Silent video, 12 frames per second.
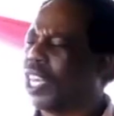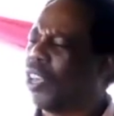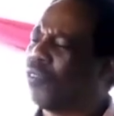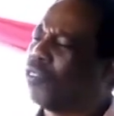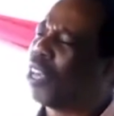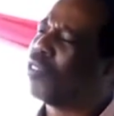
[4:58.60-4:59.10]

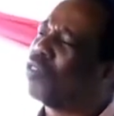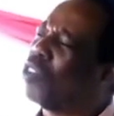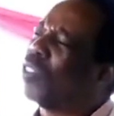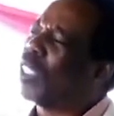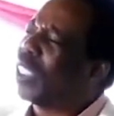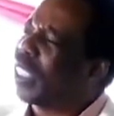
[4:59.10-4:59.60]
if you have
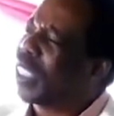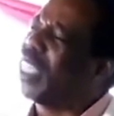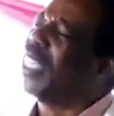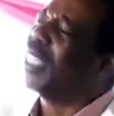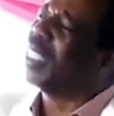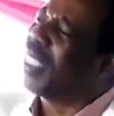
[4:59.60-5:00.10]
not
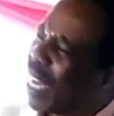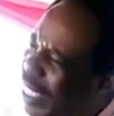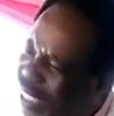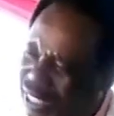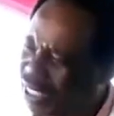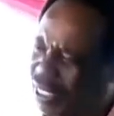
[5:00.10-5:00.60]
seen
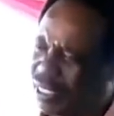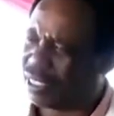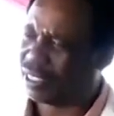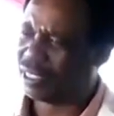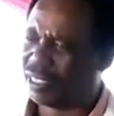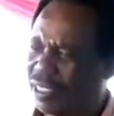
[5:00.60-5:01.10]
that,
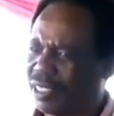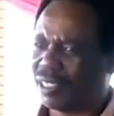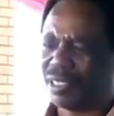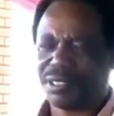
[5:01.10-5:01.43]
allow